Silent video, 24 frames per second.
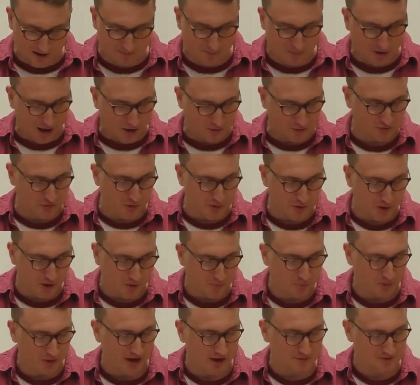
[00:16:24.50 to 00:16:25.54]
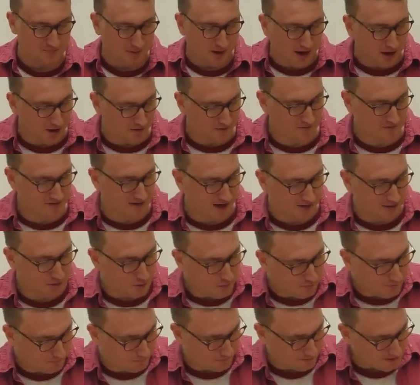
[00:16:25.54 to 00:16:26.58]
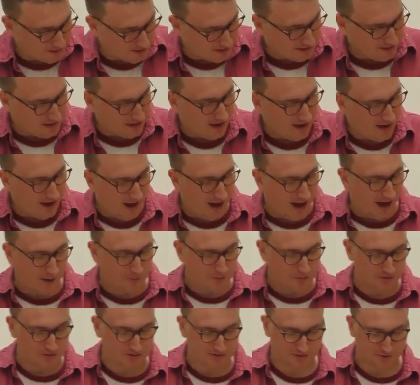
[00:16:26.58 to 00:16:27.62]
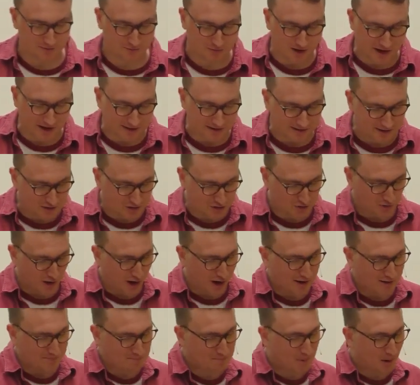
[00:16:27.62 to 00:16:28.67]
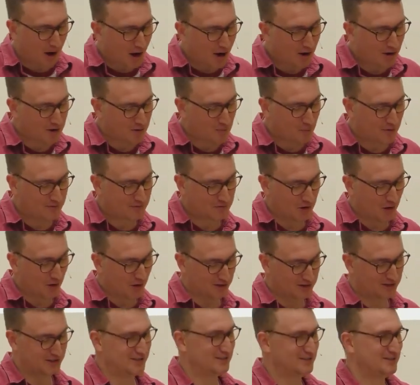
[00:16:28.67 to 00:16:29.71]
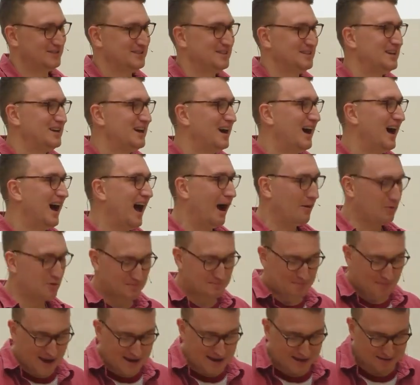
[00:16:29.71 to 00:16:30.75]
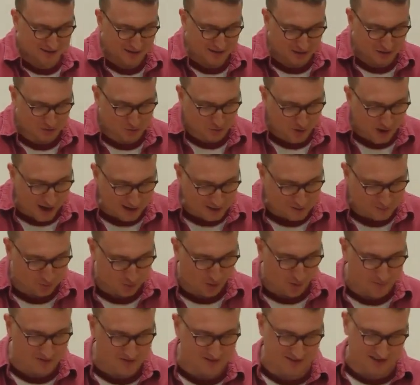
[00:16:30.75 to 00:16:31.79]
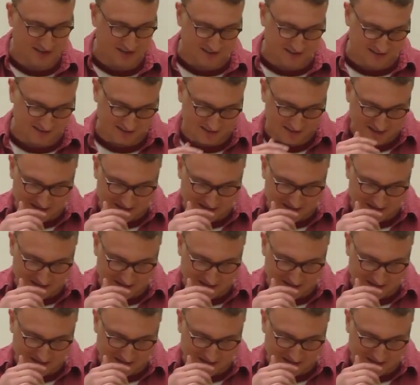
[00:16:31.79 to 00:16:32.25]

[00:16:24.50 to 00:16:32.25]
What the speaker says: when I was growing up, when I was part of Da Youth, I would regularly try and bargain with God. I would make these grand promises,